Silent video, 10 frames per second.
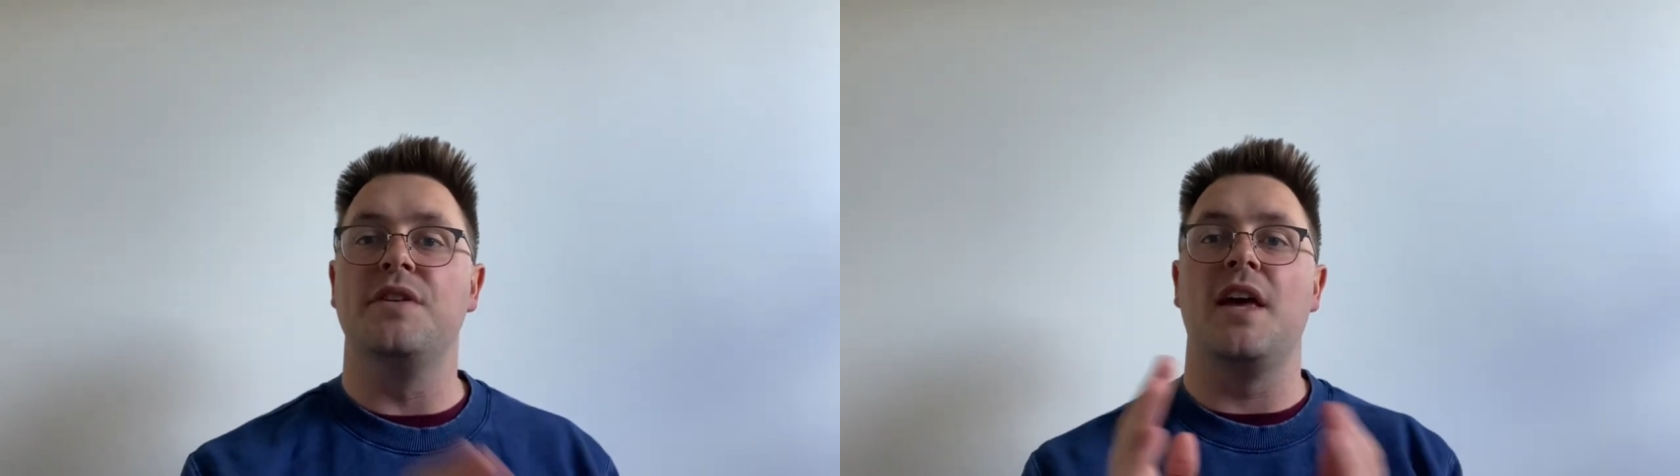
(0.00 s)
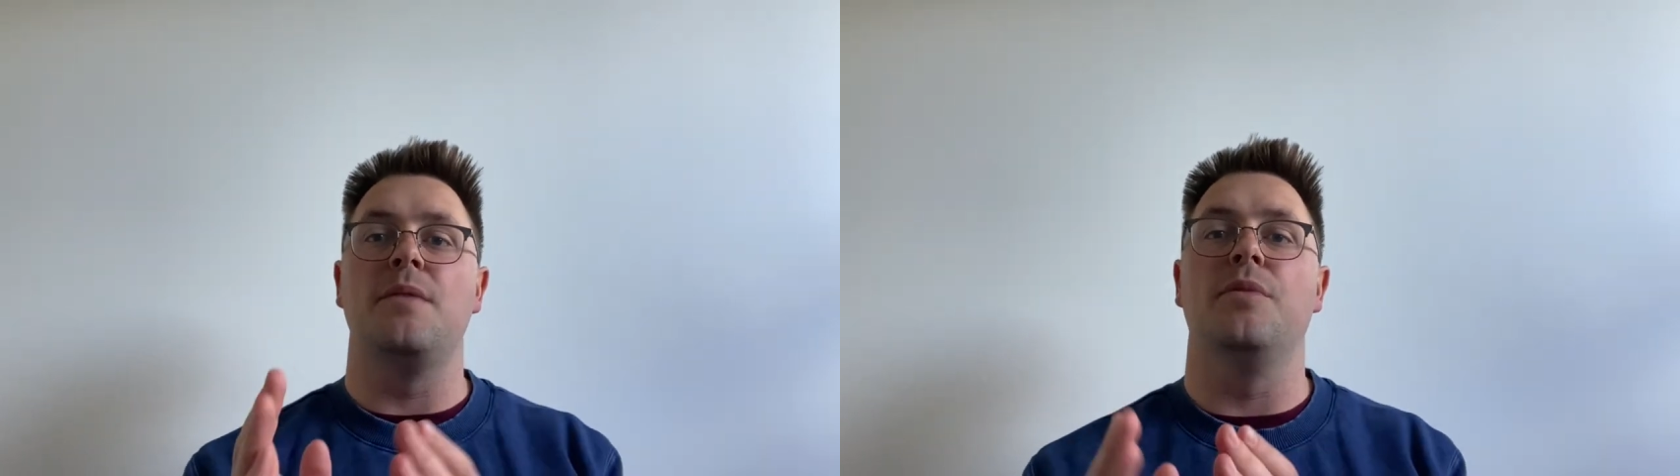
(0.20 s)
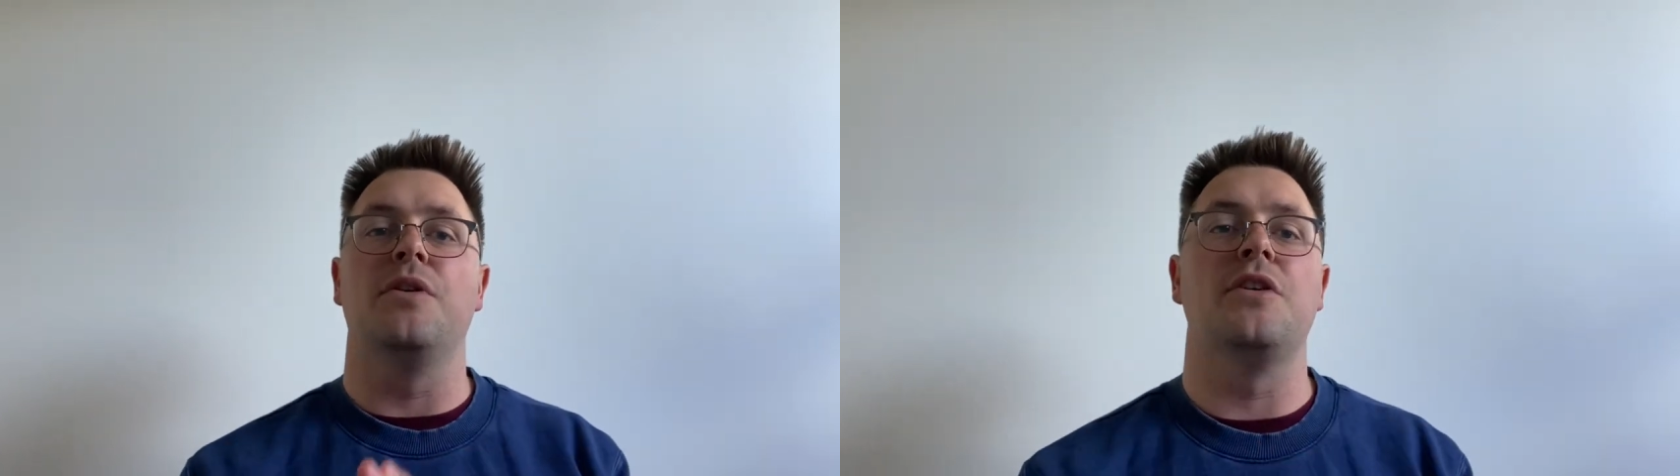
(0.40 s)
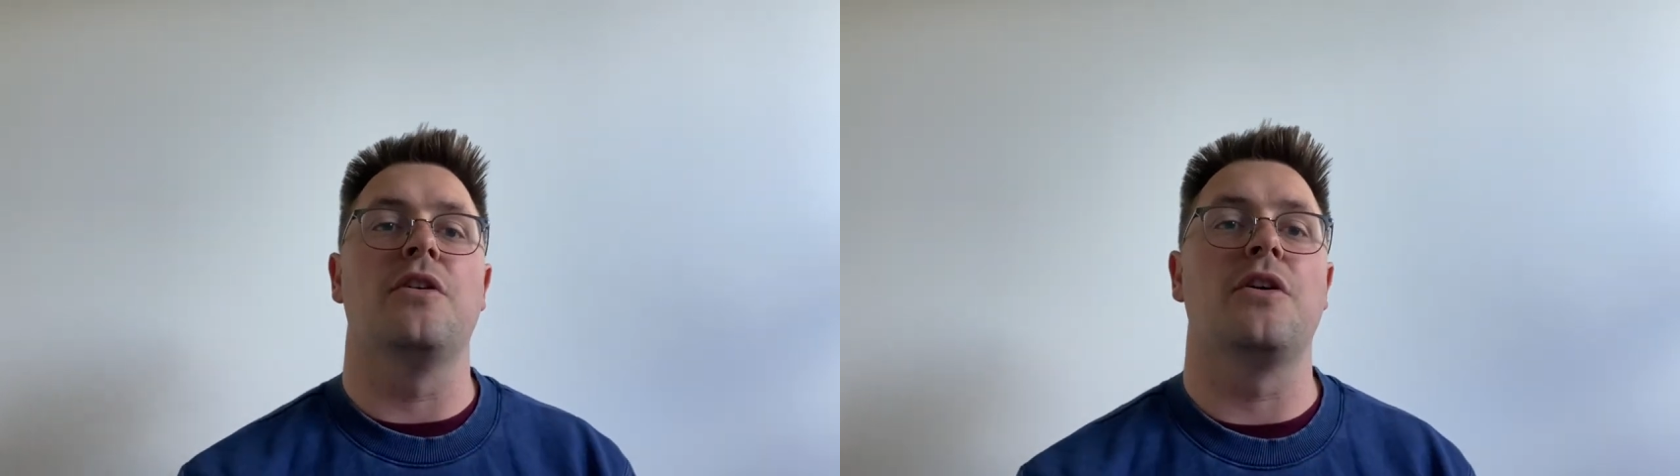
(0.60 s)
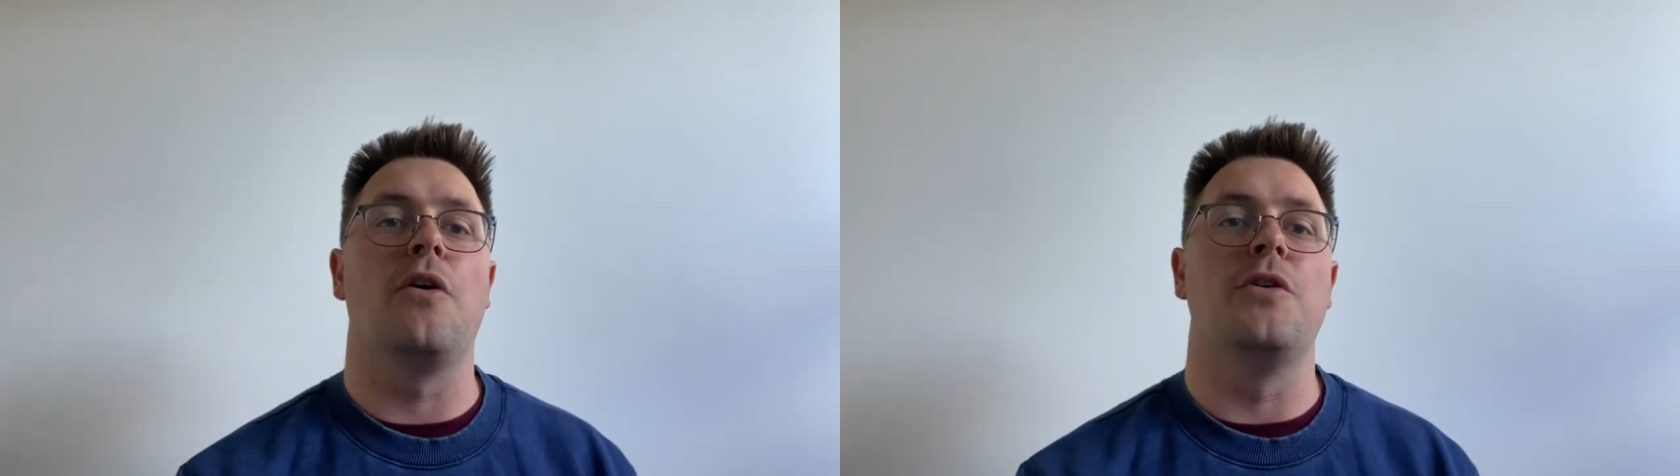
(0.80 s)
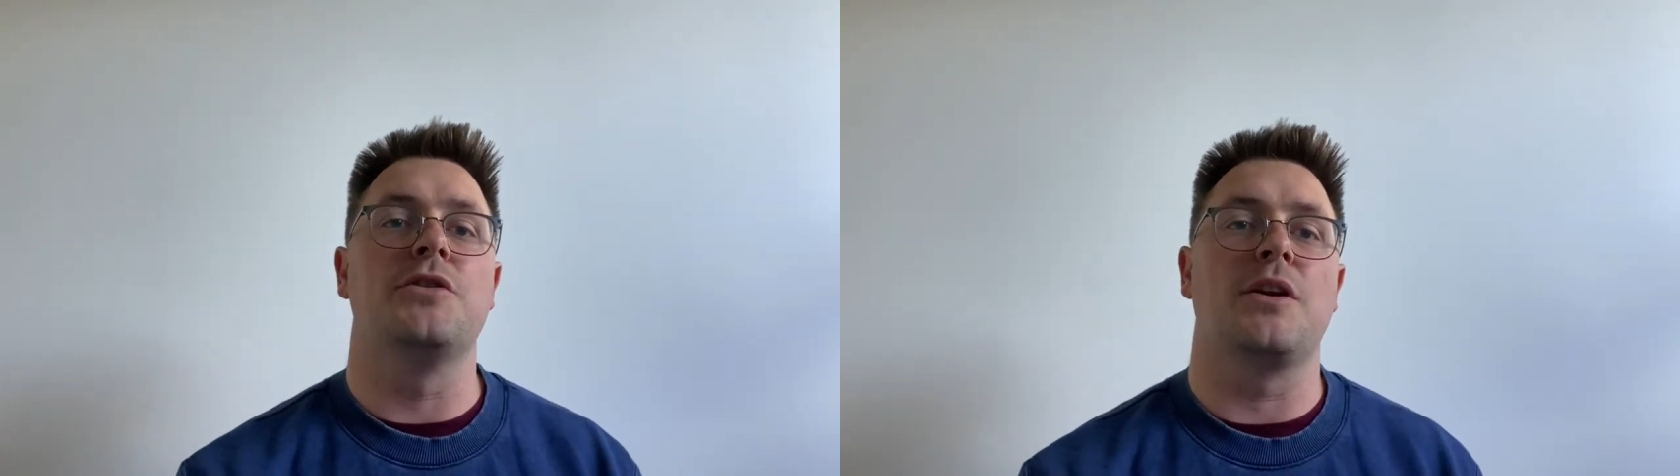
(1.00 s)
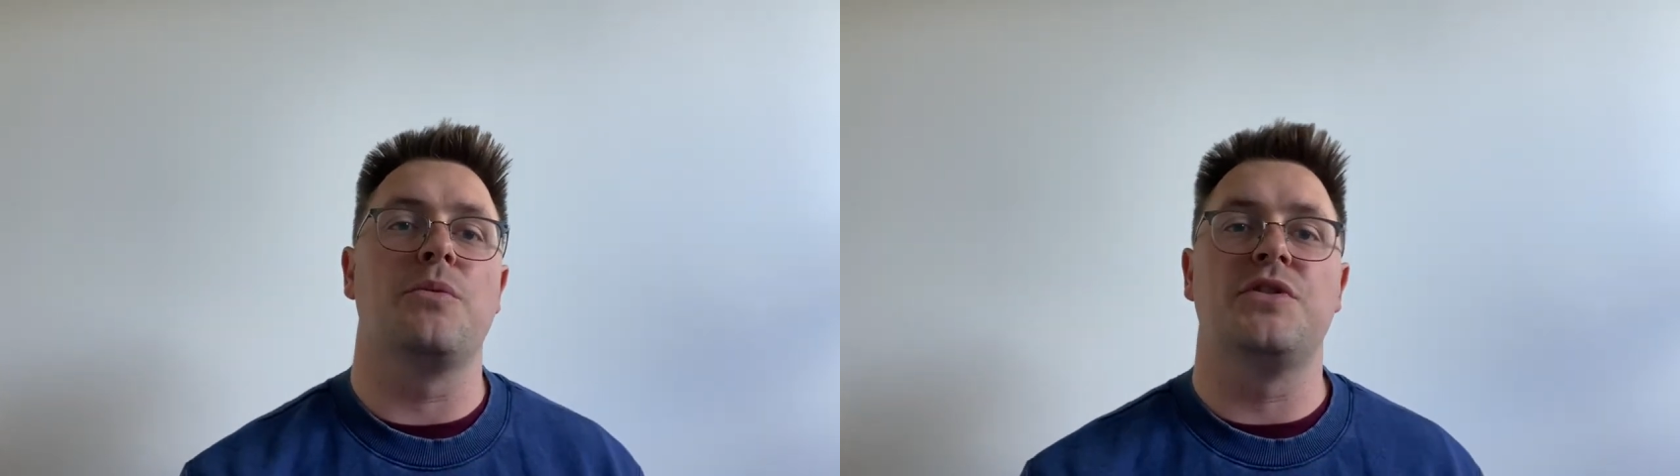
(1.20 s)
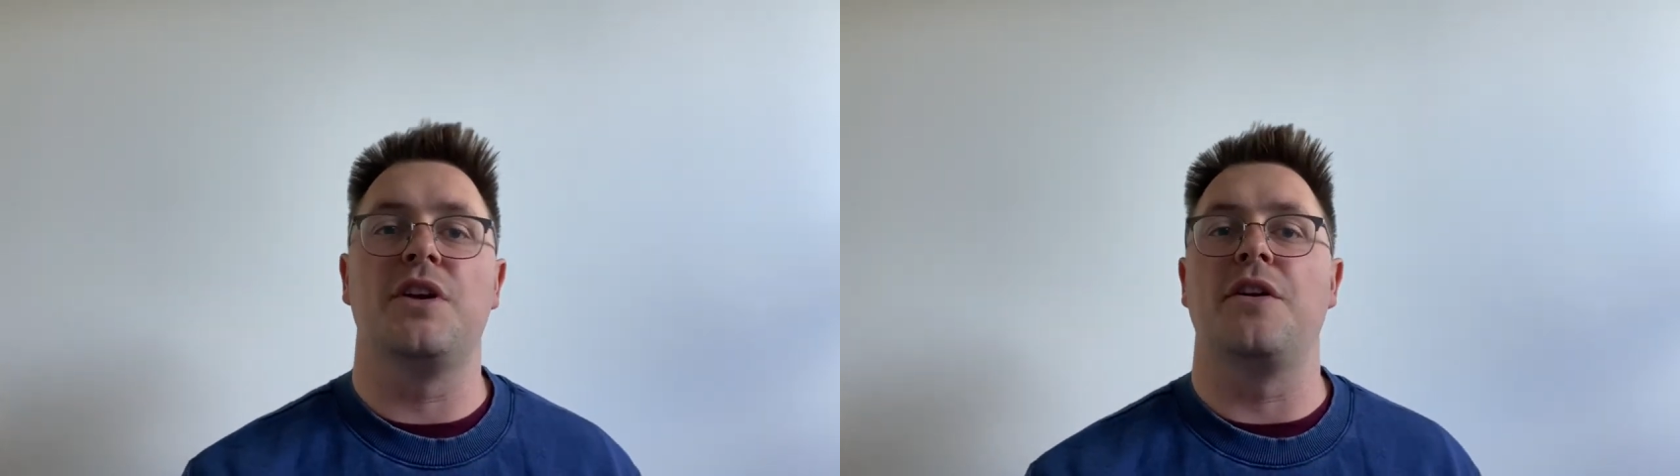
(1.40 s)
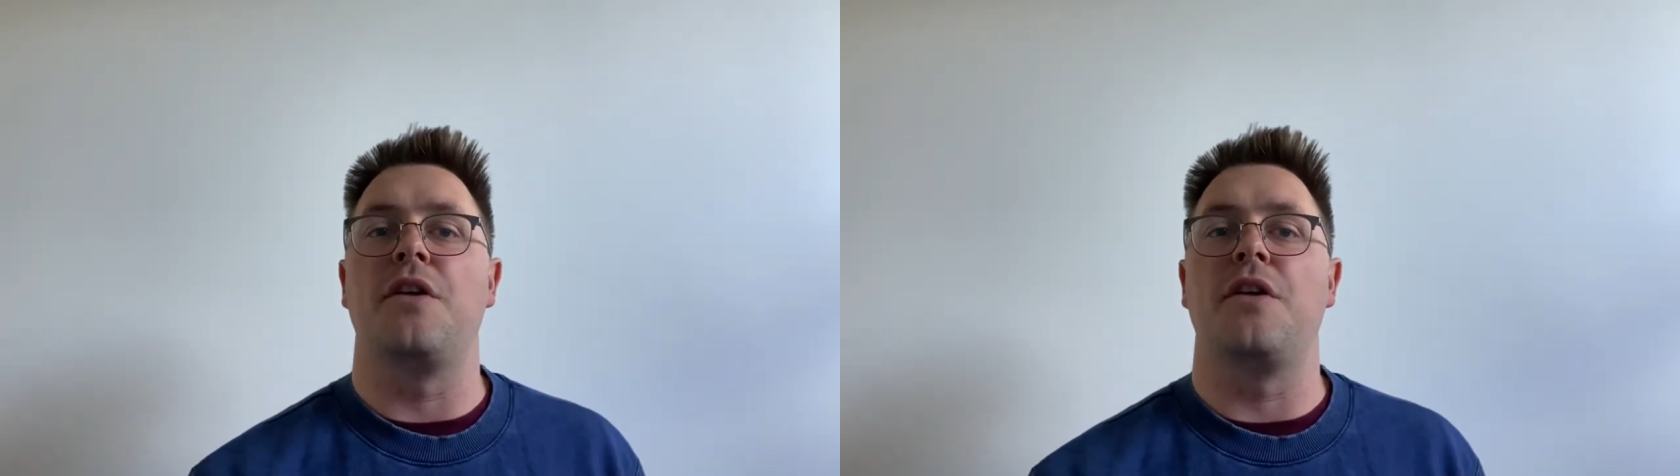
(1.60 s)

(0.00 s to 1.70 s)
$10 billion contract with Saudi